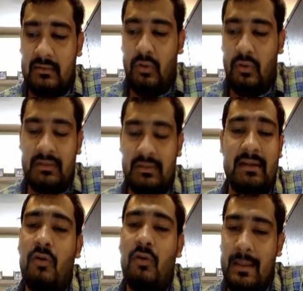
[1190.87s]
So that
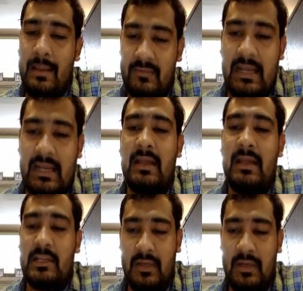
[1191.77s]
is what I am sharing my
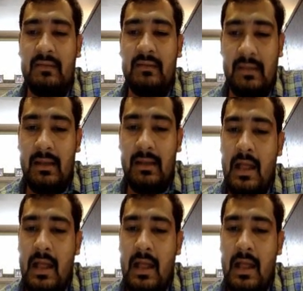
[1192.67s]
experience here.